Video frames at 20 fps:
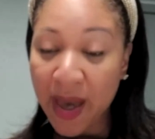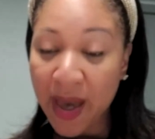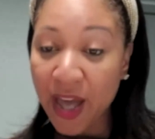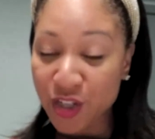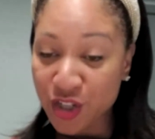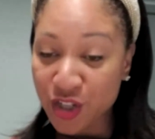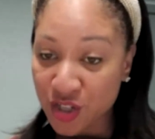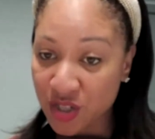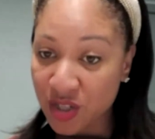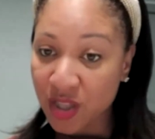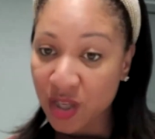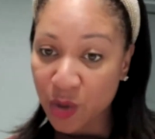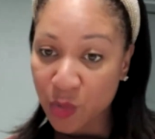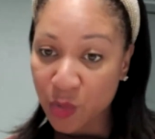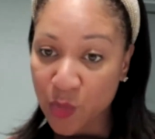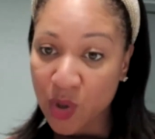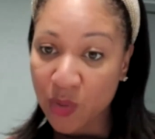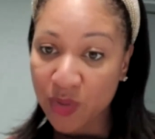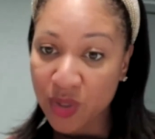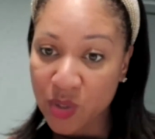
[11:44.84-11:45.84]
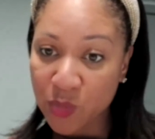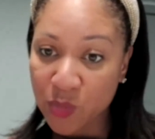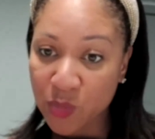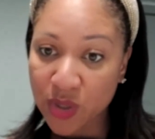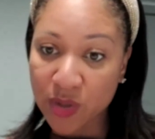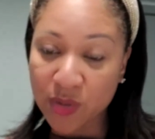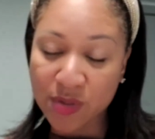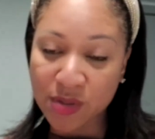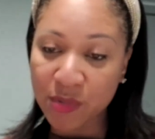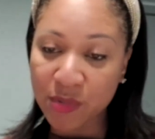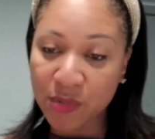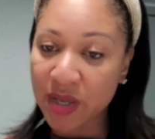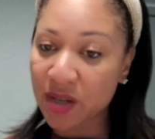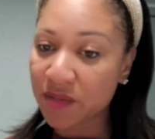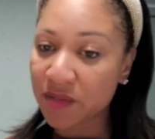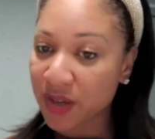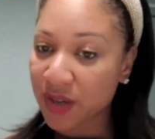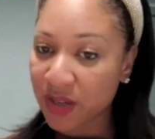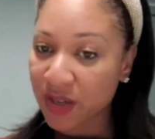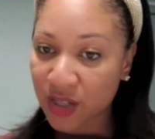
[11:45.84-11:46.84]
matched their wellness wheel. So we had
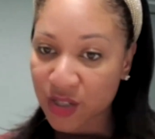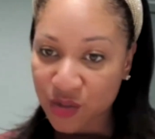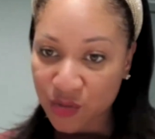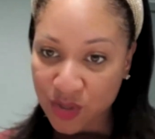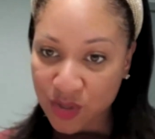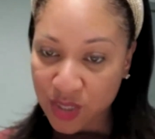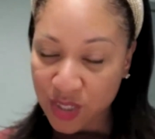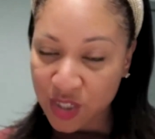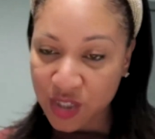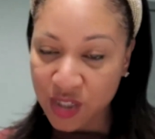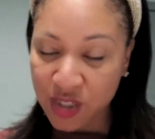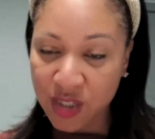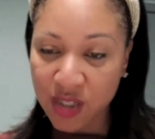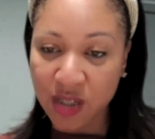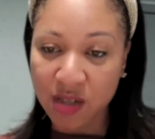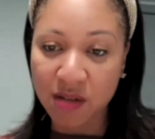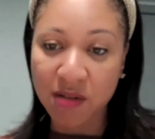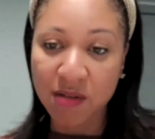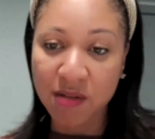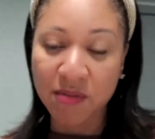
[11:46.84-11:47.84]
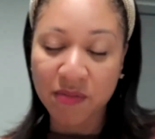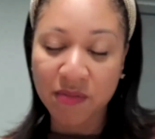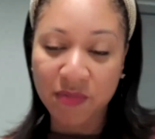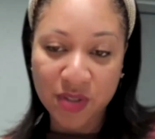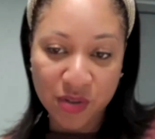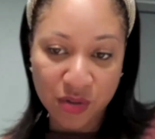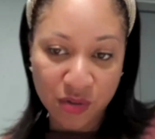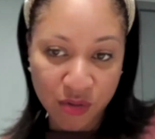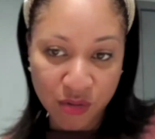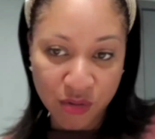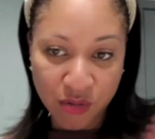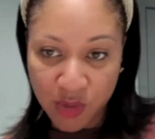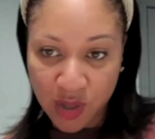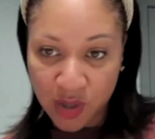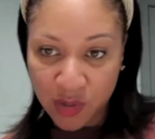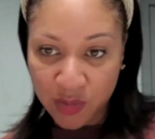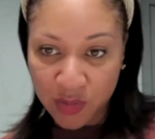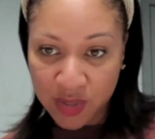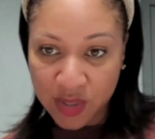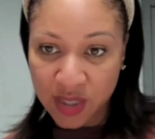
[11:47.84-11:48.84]
a financial session, a physical
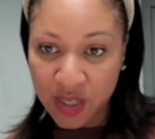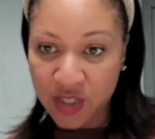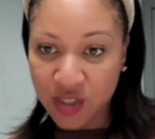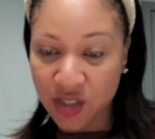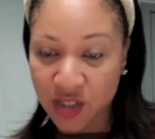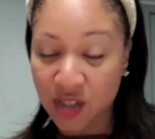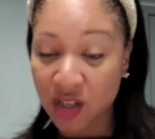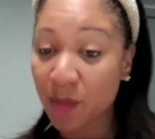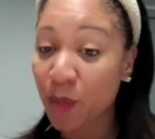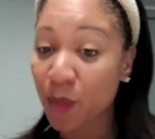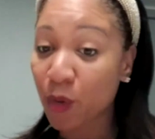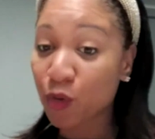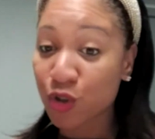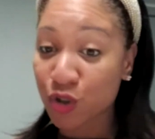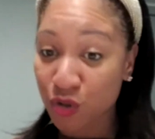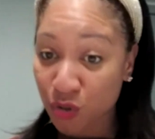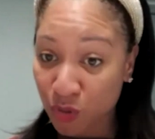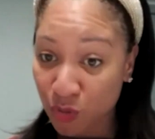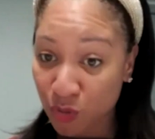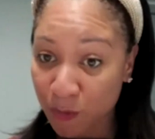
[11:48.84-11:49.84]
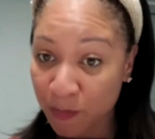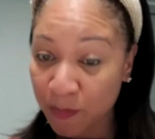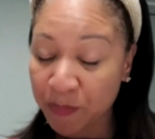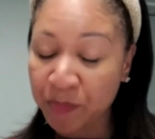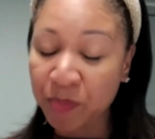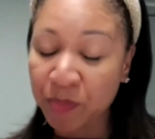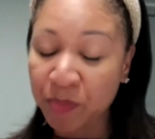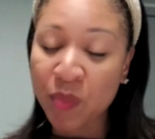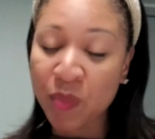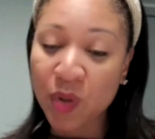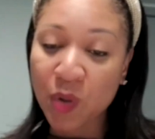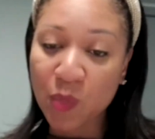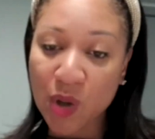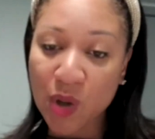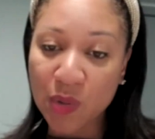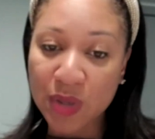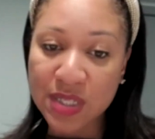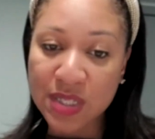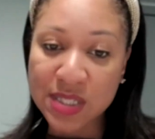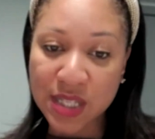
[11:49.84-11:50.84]
wellness session, an emotional
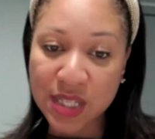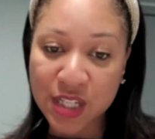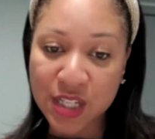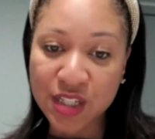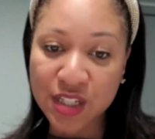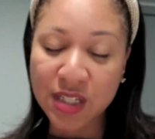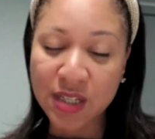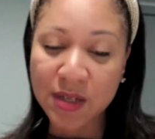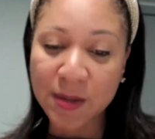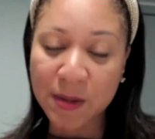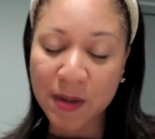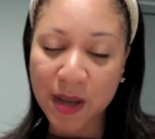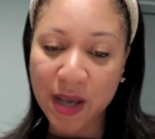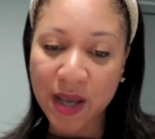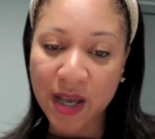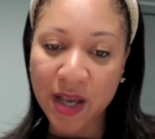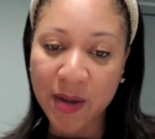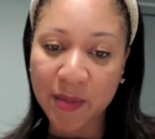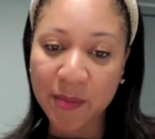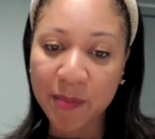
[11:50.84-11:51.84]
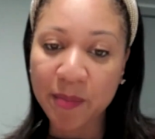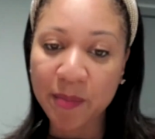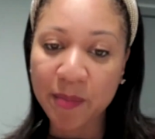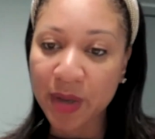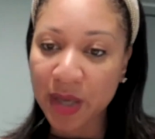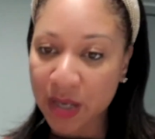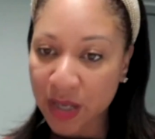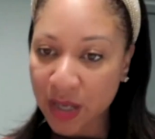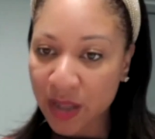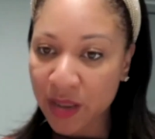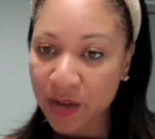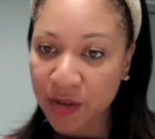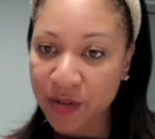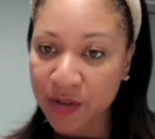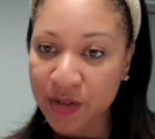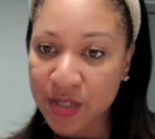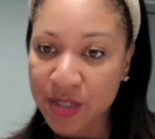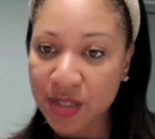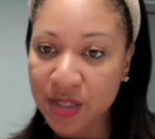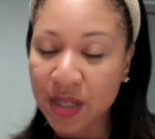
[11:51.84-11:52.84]
wellness session, and
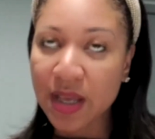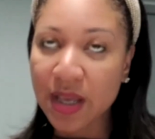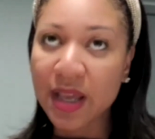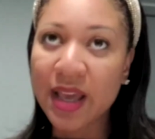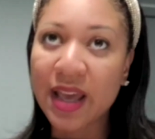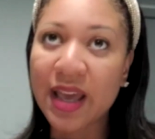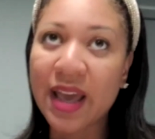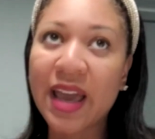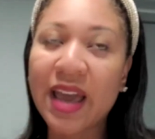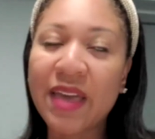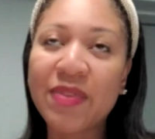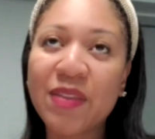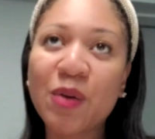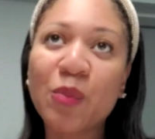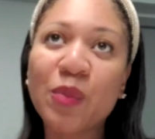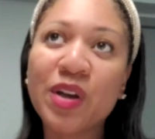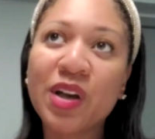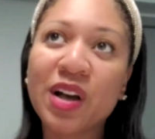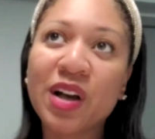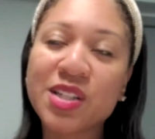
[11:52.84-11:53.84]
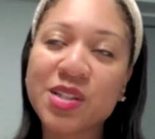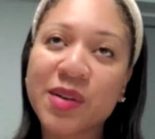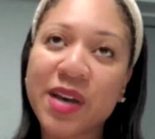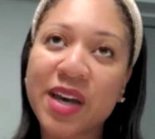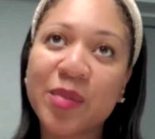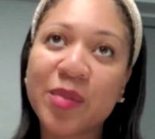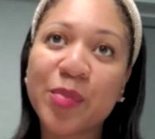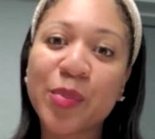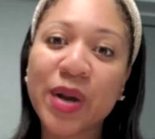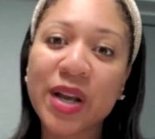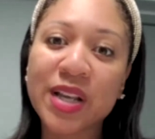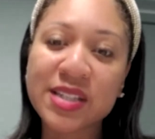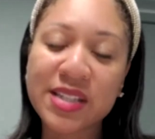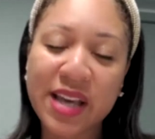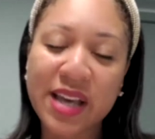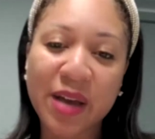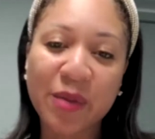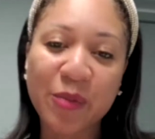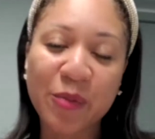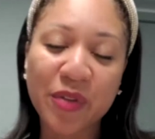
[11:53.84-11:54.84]
others. And then we also had a break
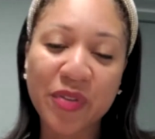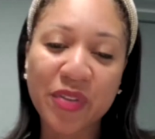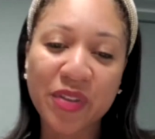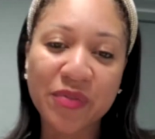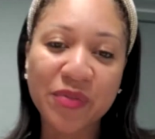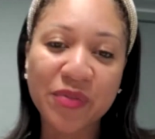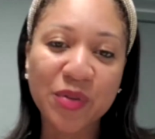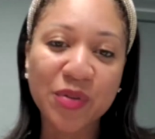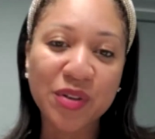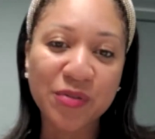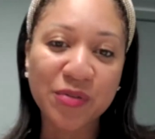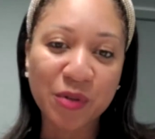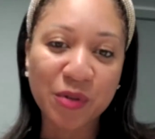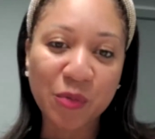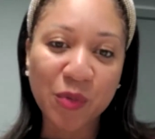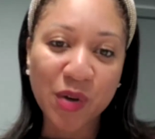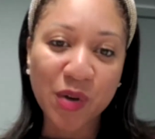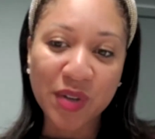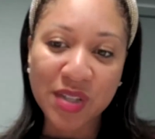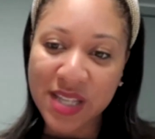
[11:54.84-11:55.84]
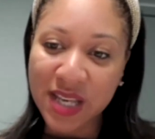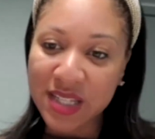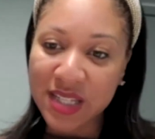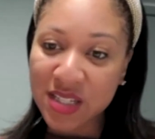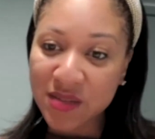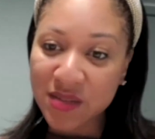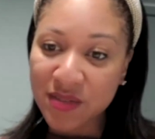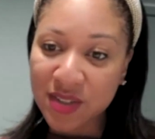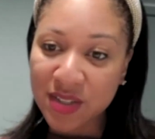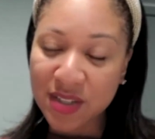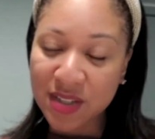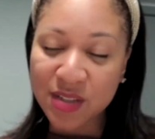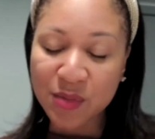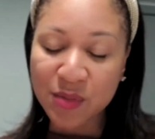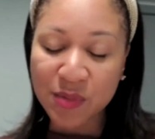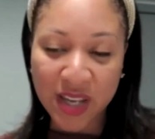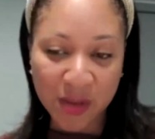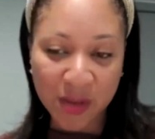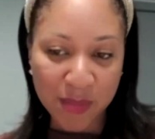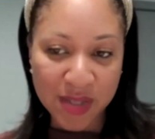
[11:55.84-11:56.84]
time with a few different wellness
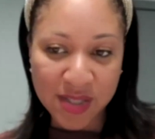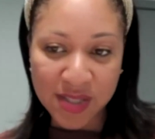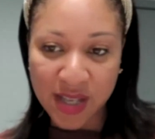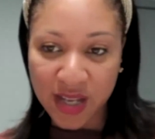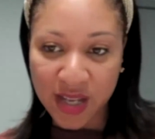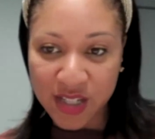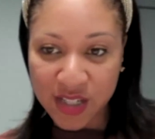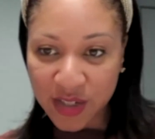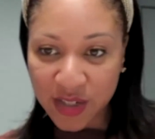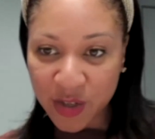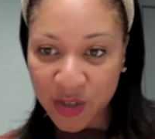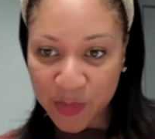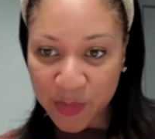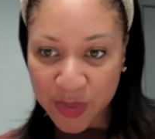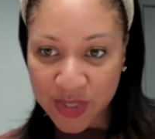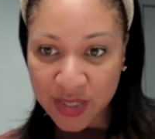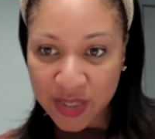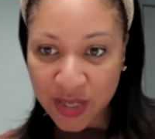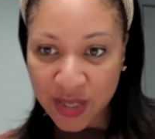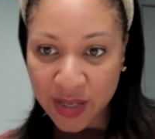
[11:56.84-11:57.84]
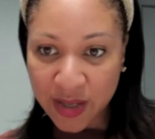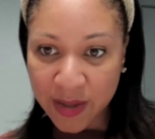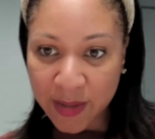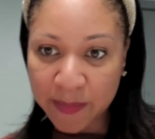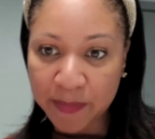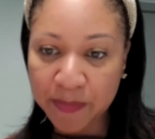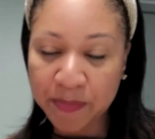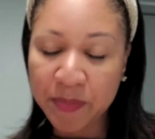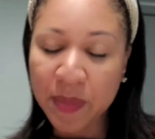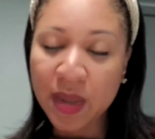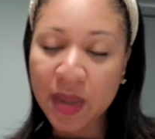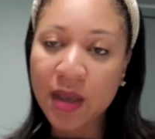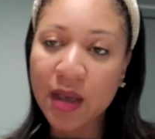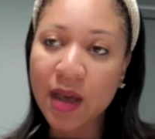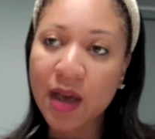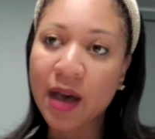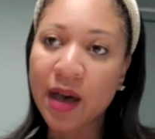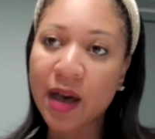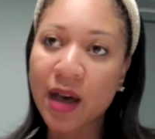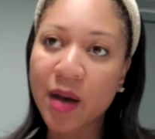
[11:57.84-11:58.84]
activities. We had a massage therapist come,
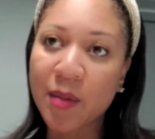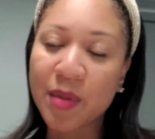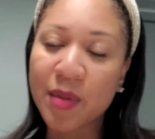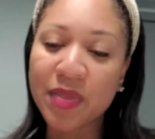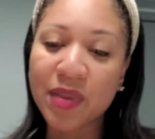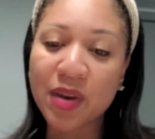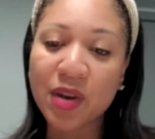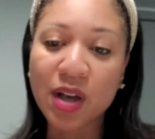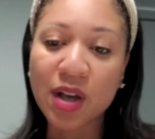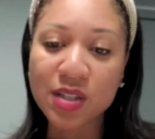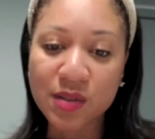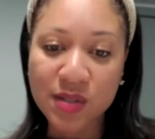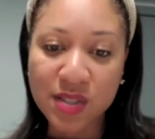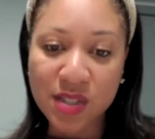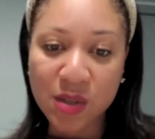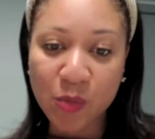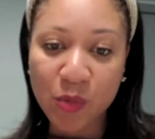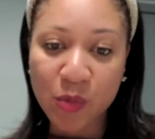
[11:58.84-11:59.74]
and then also